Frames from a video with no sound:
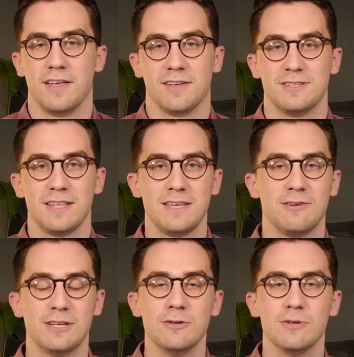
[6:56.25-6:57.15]
there's nothing you
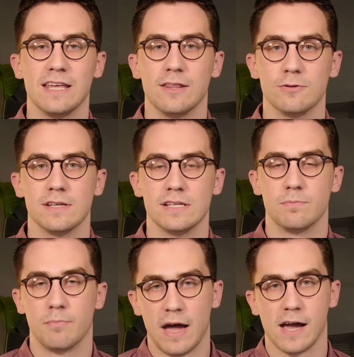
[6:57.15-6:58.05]
can do to get those things
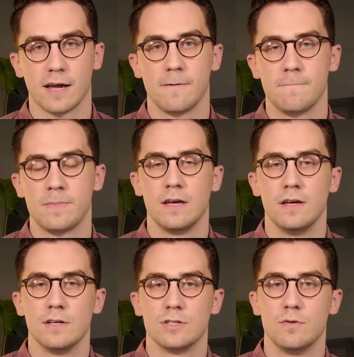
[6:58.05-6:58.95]
back.
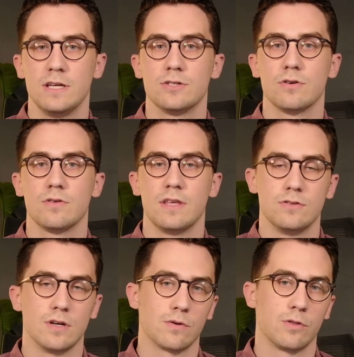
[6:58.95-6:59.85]
So make sure that you
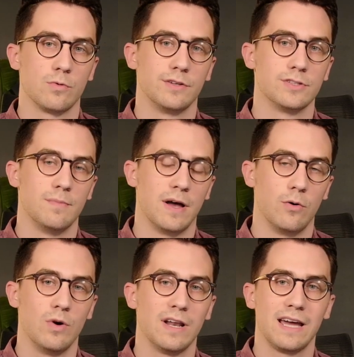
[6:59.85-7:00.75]
talk with the realtor
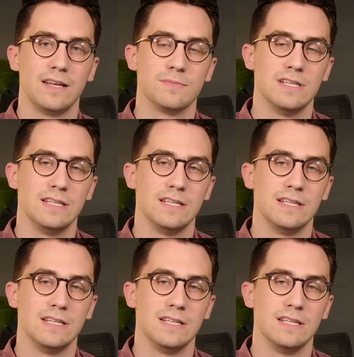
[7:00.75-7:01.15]
about what items need to